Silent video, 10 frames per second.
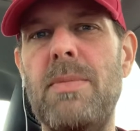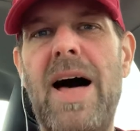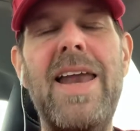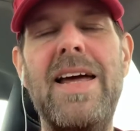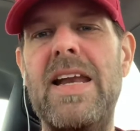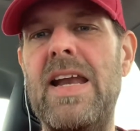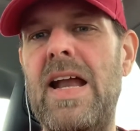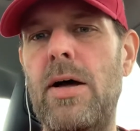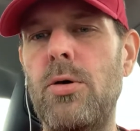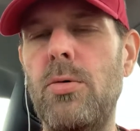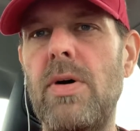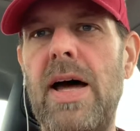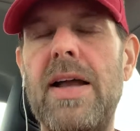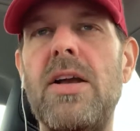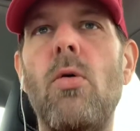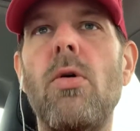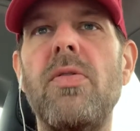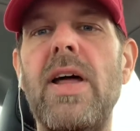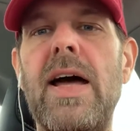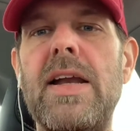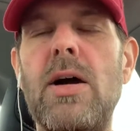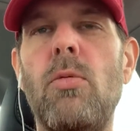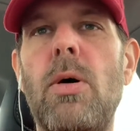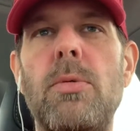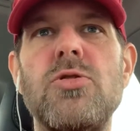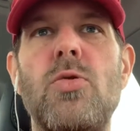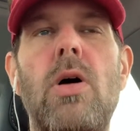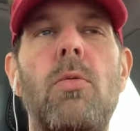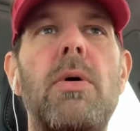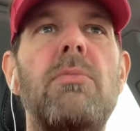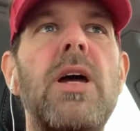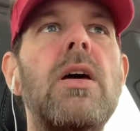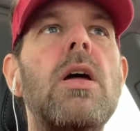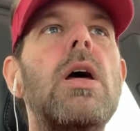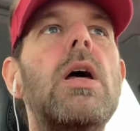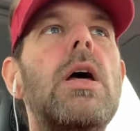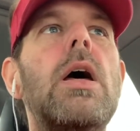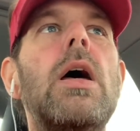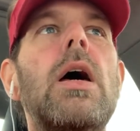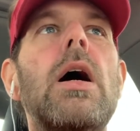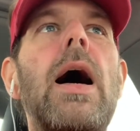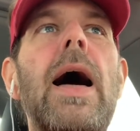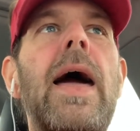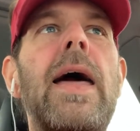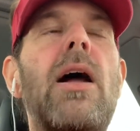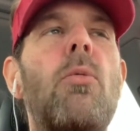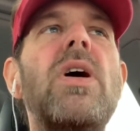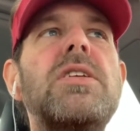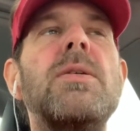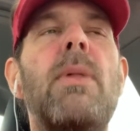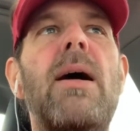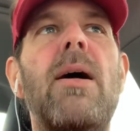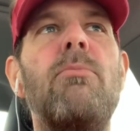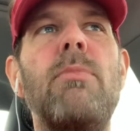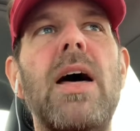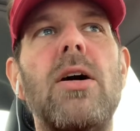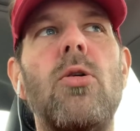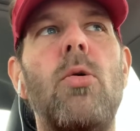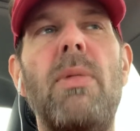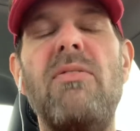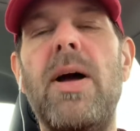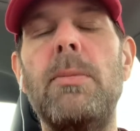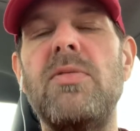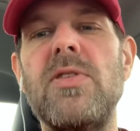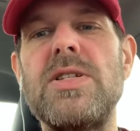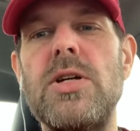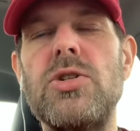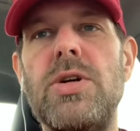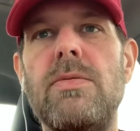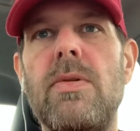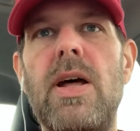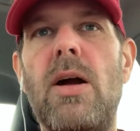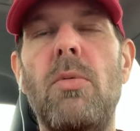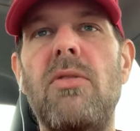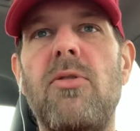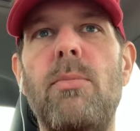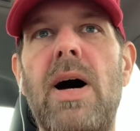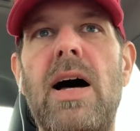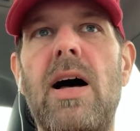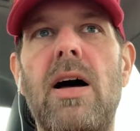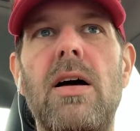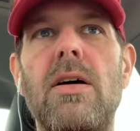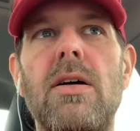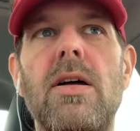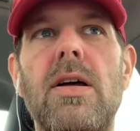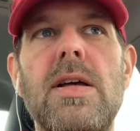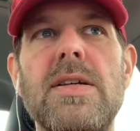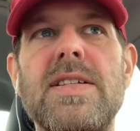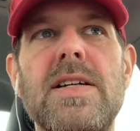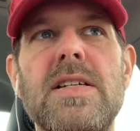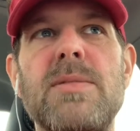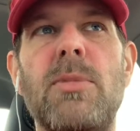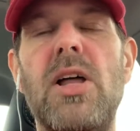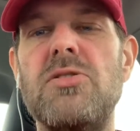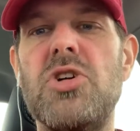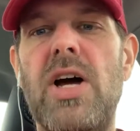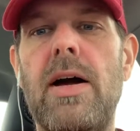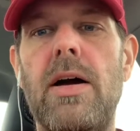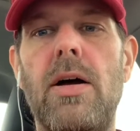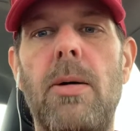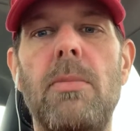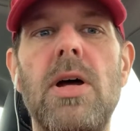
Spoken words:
I didn't know. I had no earthly idea what was wrong with me. And I went to my family physician, and I went for my 6 month checkup.